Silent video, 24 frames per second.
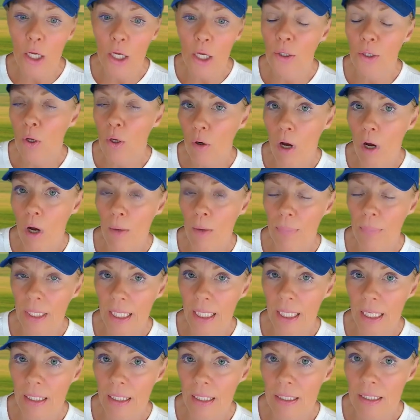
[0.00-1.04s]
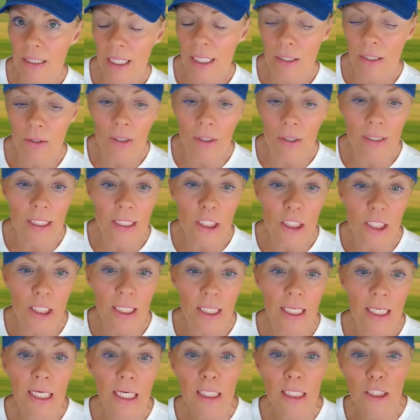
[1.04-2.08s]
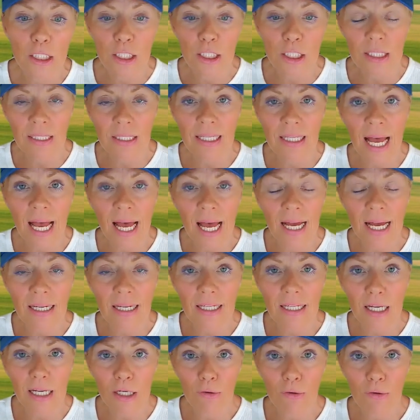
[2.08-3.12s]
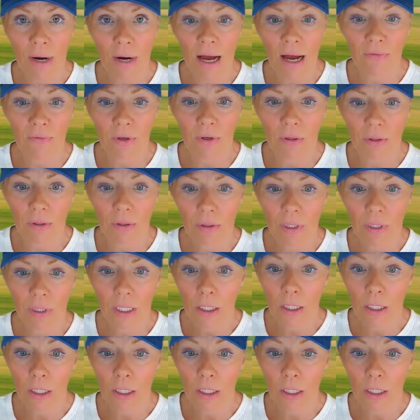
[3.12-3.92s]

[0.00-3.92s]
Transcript: no complicated technology, just sand, gravel,